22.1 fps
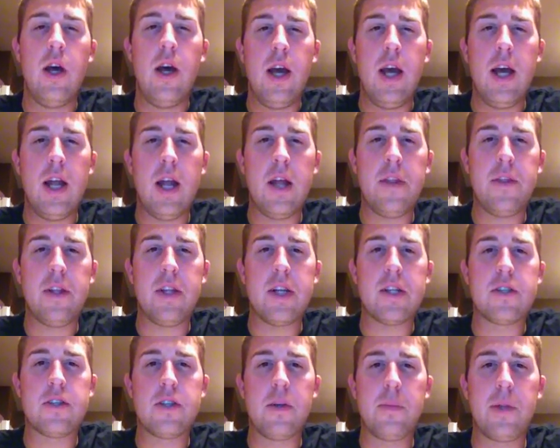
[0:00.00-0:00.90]
And I think
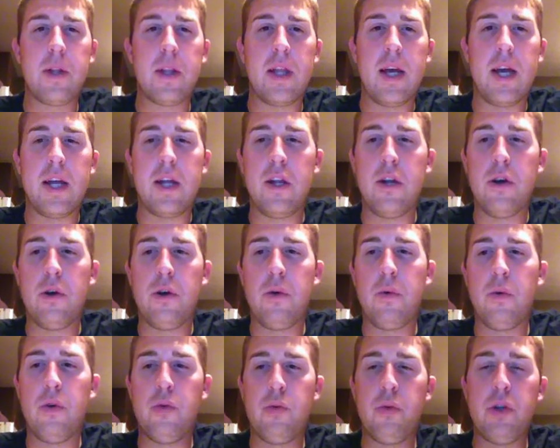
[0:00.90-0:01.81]
that's something that
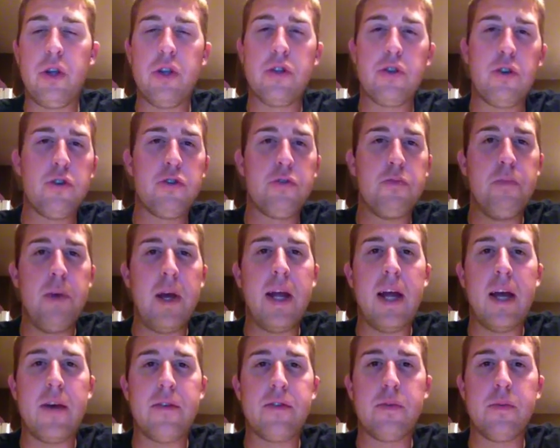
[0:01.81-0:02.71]
research
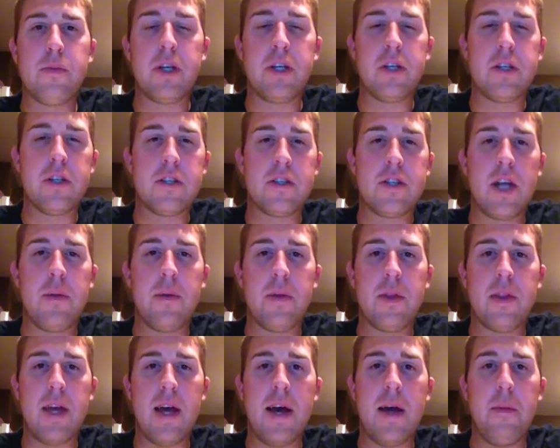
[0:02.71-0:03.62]
may have some things to say
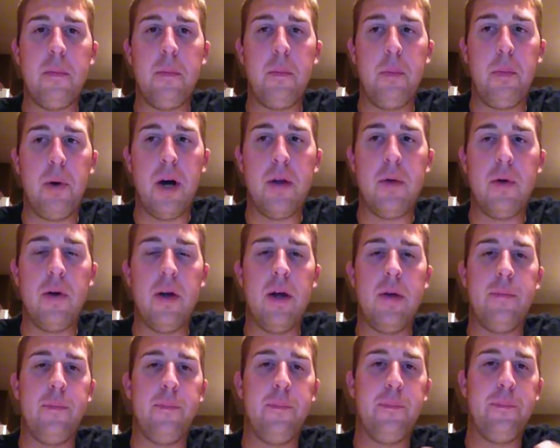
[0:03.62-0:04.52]
with that, but
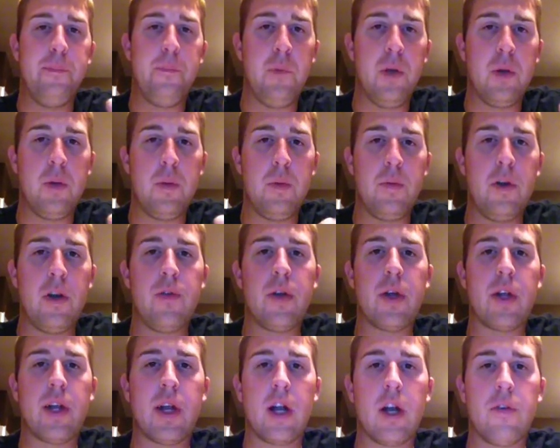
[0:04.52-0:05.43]
we have to be very,
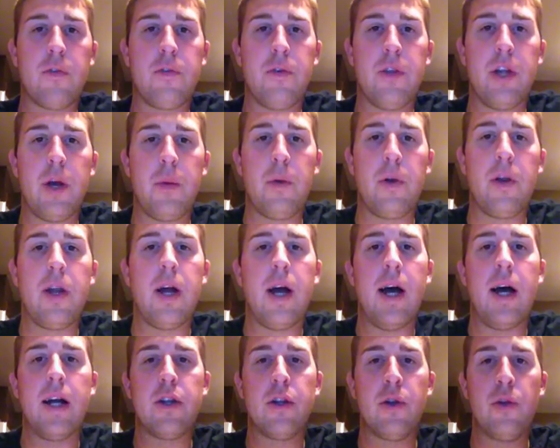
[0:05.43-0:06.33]
very careful that we're
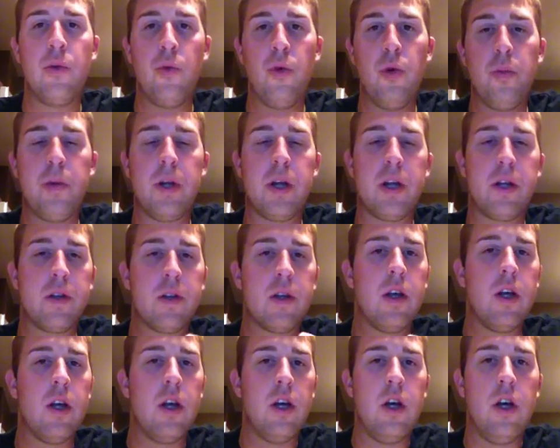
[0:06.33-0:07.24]
not grouping
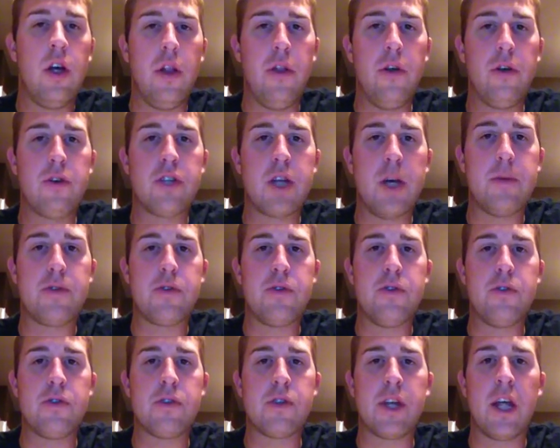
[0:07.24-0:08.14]
those types of
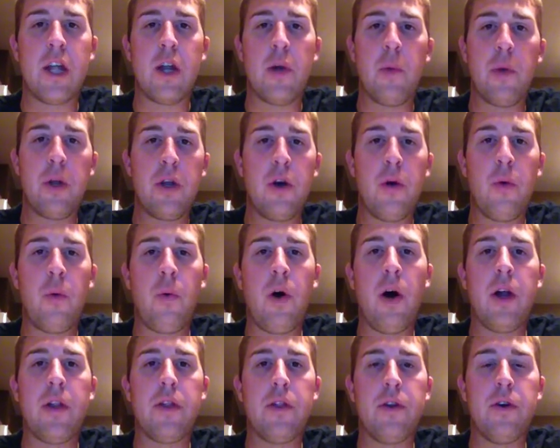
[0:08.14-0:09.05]
students together. We don't
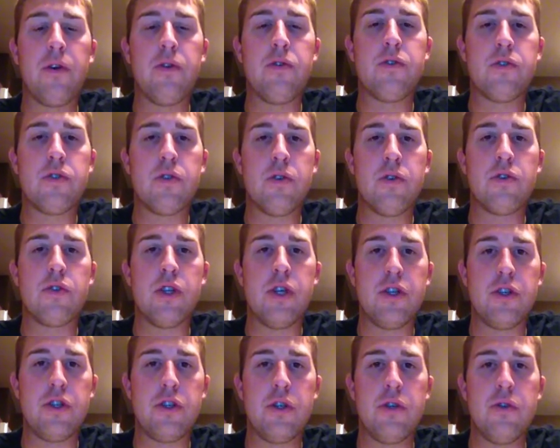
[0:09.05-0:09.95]
want those
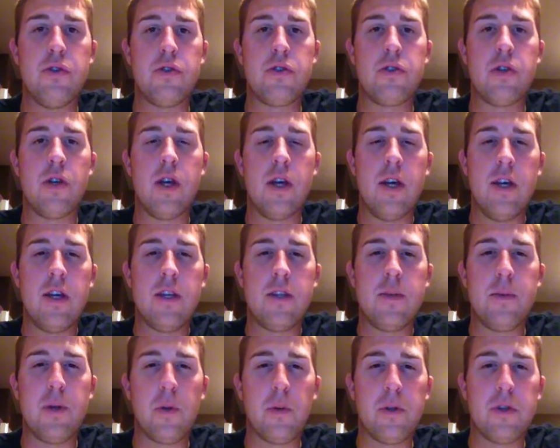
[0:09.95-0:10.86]
issues
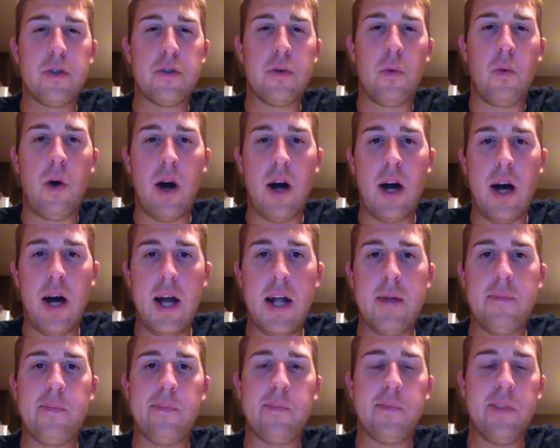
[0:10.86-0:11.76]
to be a reason
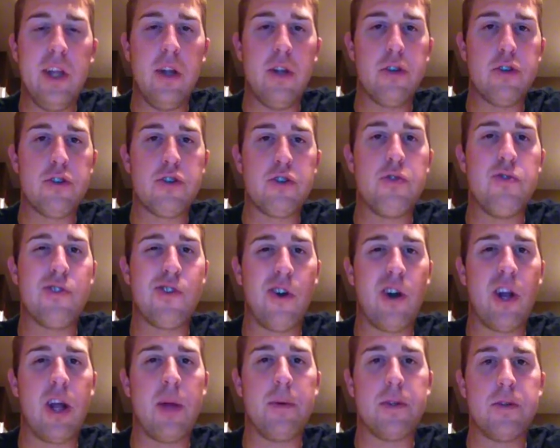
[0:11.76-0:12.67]
why those students
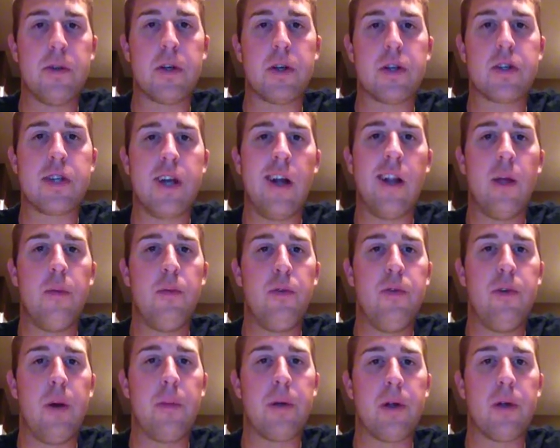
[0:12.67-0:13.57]
aren't able to excel and
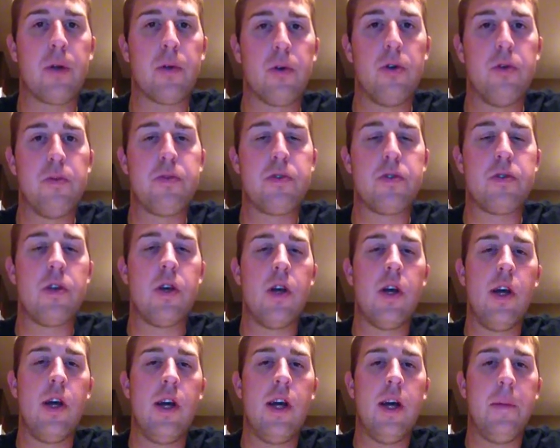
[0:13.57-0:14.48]
move up in groups
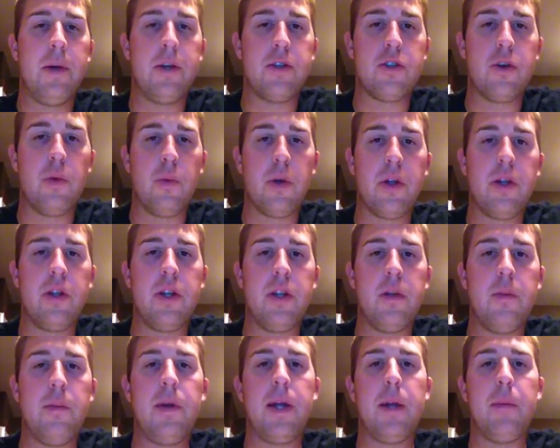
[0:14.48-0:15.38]
based on where they
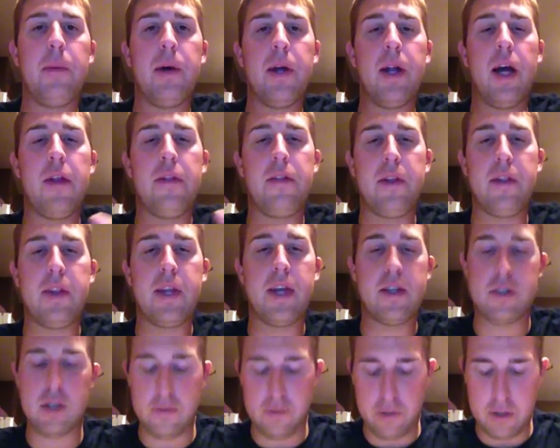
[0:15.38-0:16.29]
need to be. But I think that
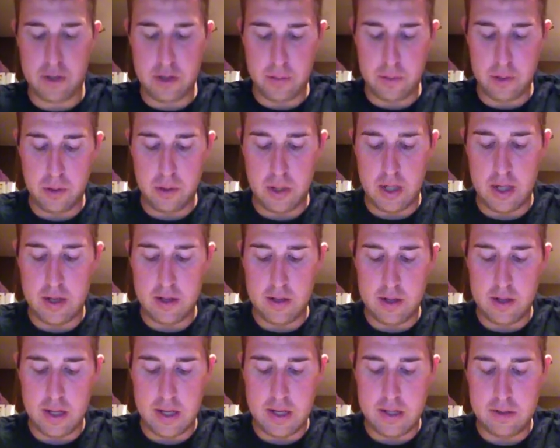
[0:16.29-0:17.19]
is definitely something
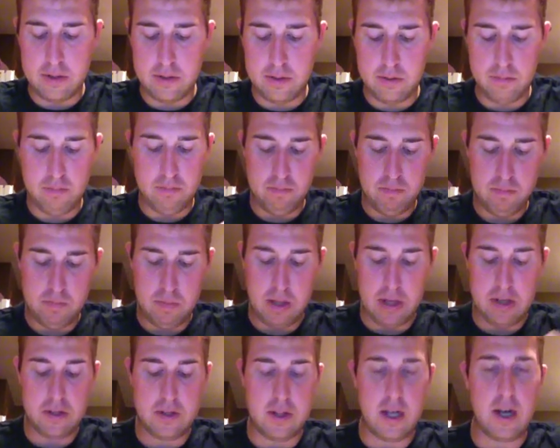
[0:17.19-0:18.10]
that
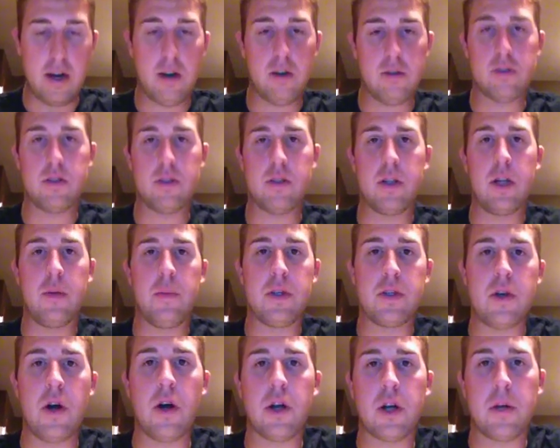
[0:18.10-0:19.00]
is there, something that we
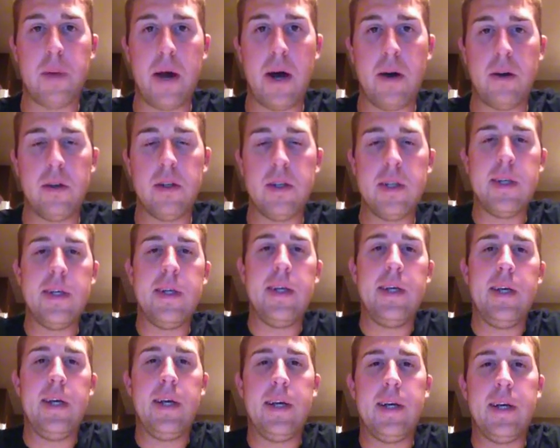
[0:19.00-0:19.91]
talk about,
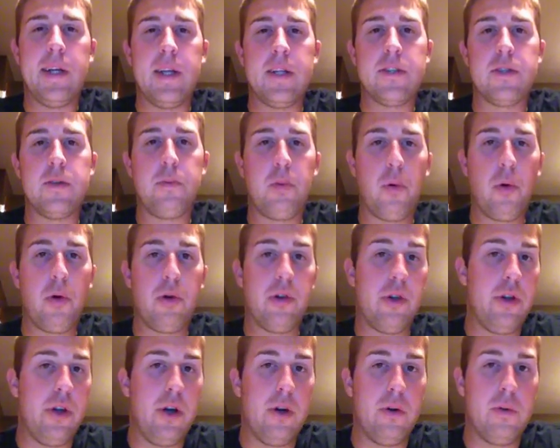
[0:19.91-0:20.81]
and it's
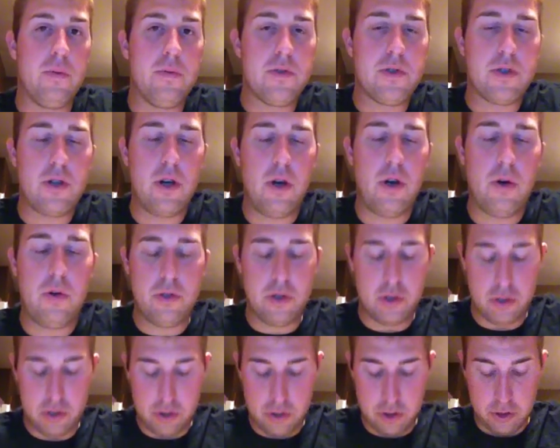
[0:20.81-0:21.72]
important to note. So
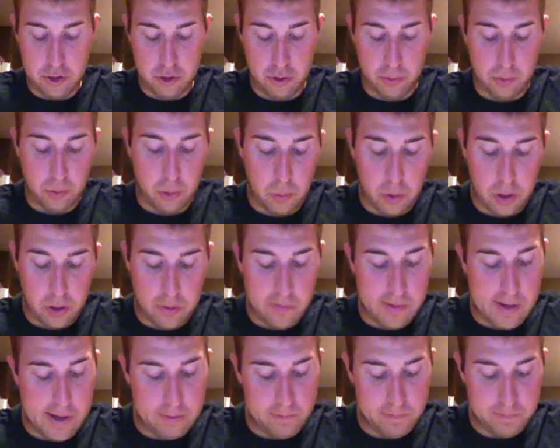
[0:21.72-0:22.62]
just so we're aware
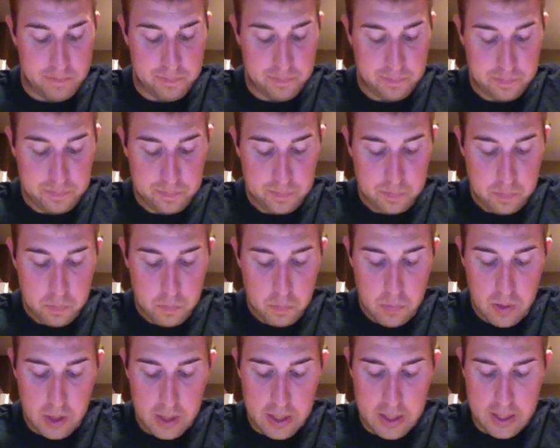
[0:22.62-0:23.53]
of that.
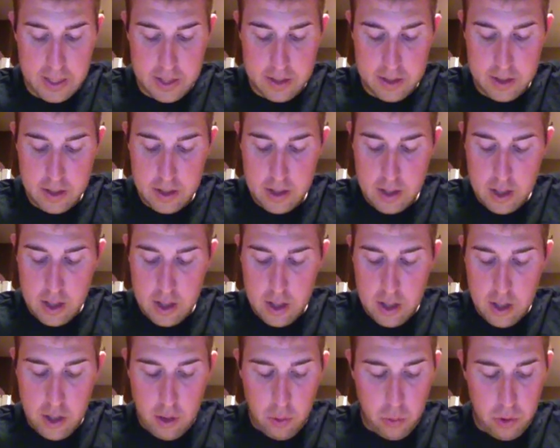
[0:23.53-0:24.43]
And
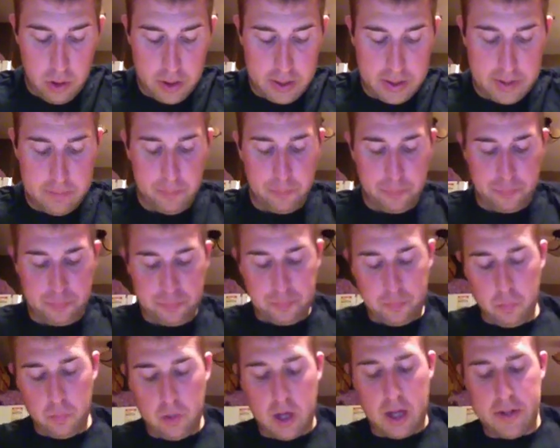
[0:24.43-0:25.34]
really,
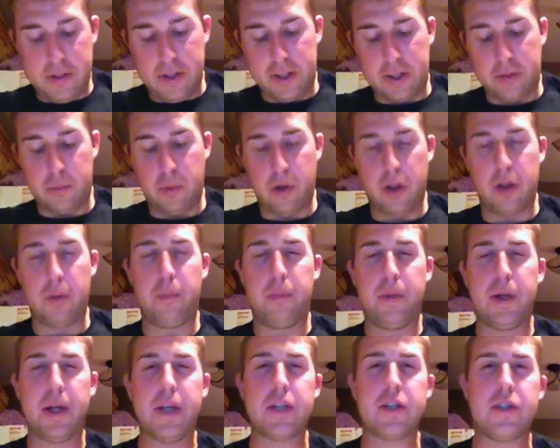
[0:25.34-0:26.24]
I think one of the
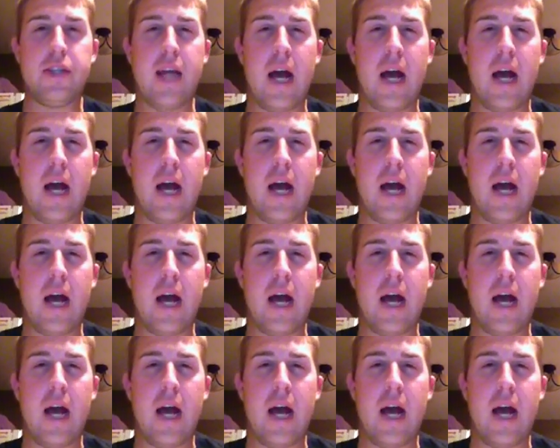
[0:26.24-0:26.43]
biggest